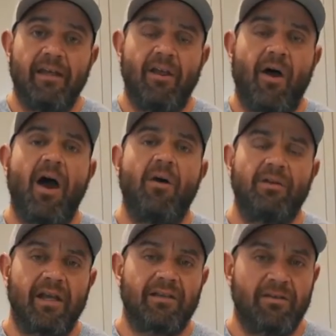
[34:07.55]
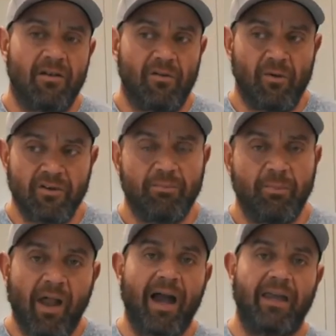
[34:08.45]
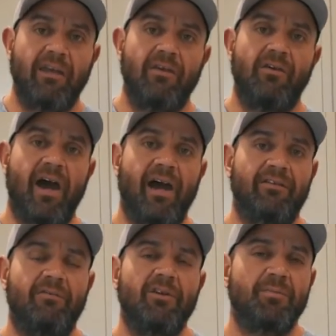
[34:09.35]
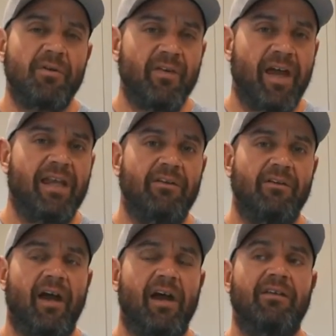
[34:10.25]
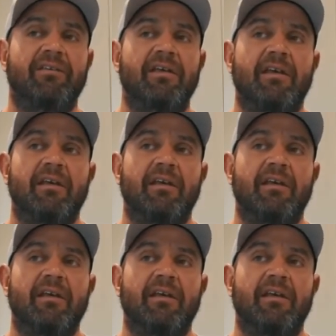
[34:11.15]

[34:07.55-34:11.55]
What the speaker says: You know, I would like to know what's blocking you guys and what's preventing you guys